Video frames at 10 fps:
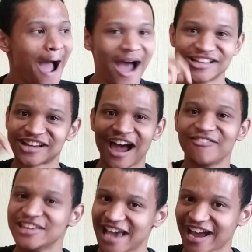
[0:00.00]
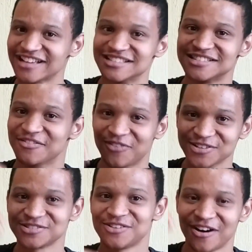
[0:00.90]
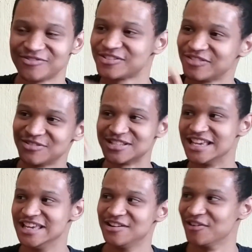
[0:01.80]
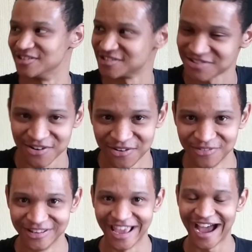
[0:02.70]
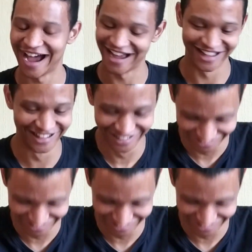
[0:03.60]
I travel, guys. The fastest car to win is the E-tron. So yeah.